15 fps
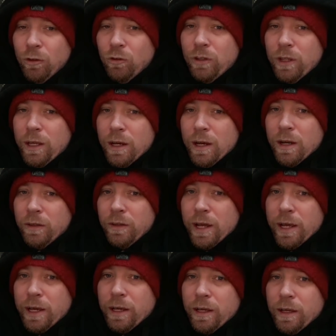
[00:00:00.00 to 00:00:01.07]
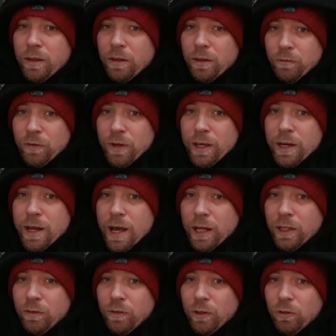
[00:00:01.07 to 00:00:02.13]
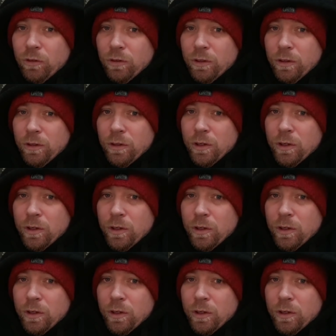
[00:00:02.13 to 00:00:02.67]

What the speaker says: See, unlike vegan activists,